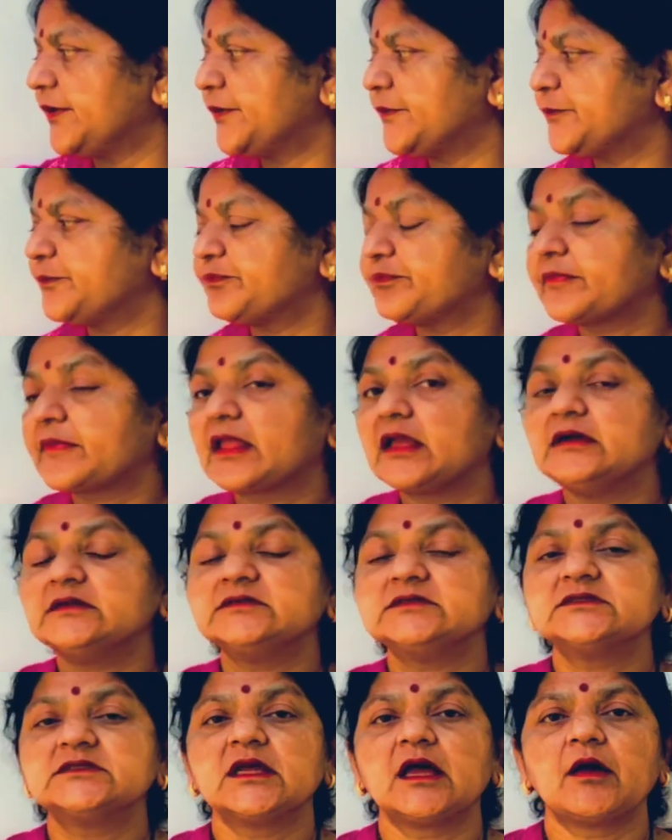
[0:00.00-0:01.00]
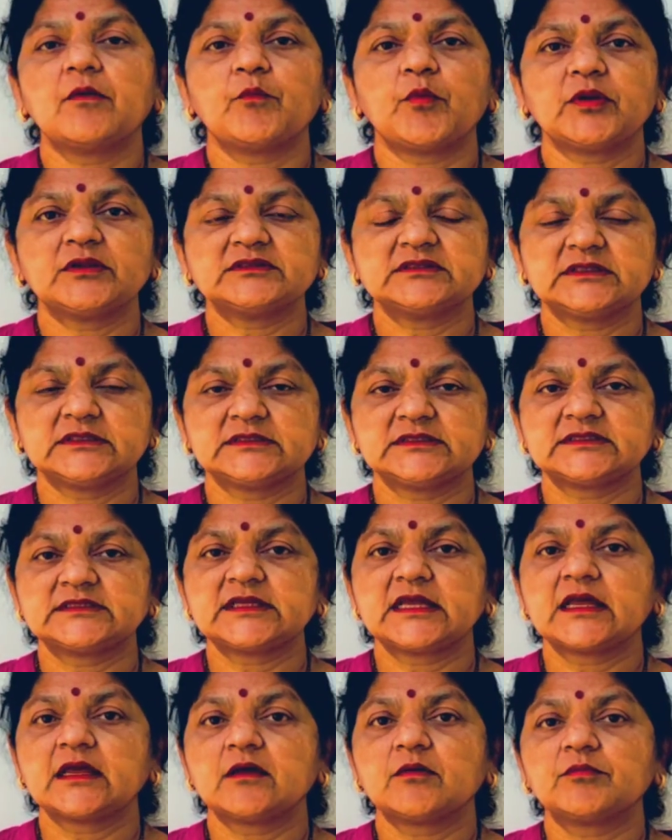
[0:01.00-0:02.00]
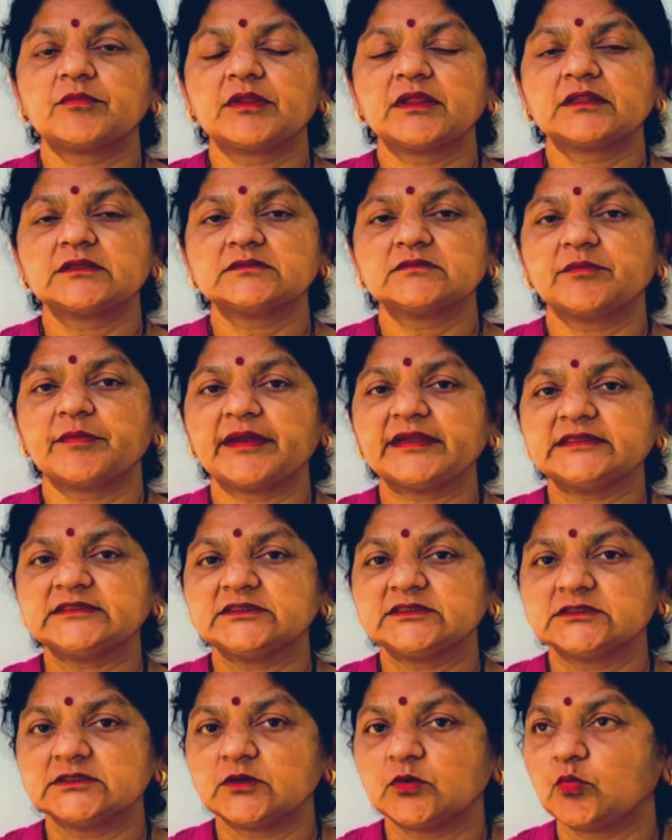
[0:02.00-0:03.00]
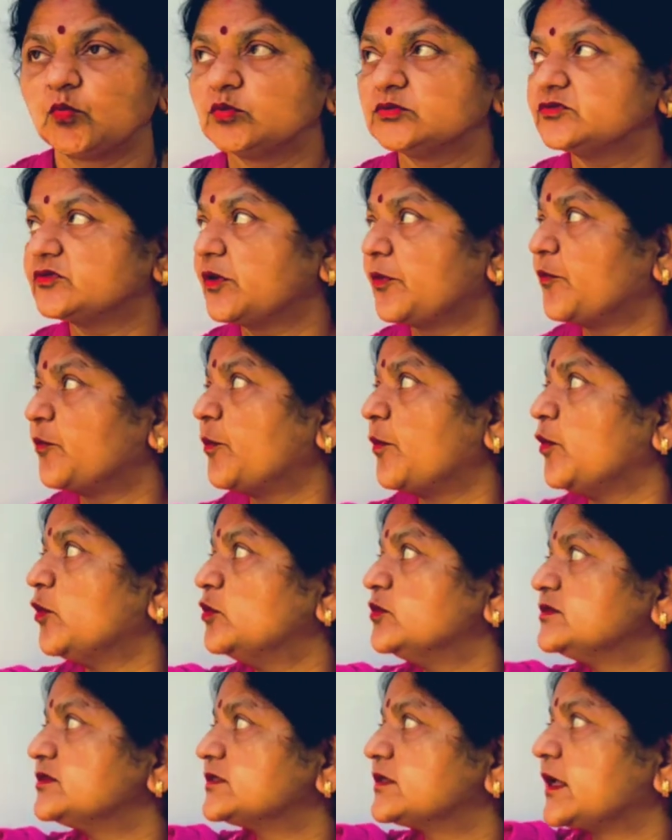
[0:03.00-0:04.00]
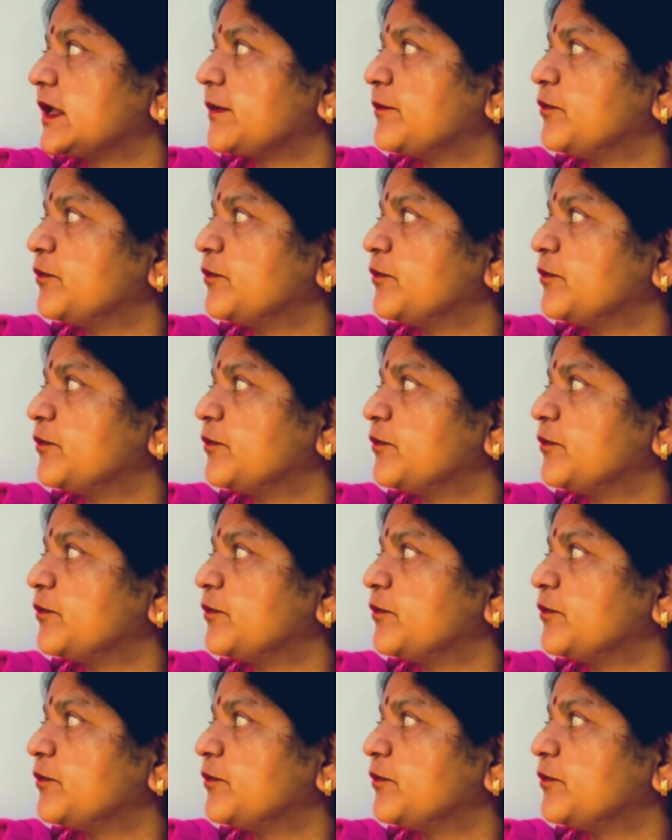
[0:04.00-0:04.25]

So the baker's furnace in the village was the most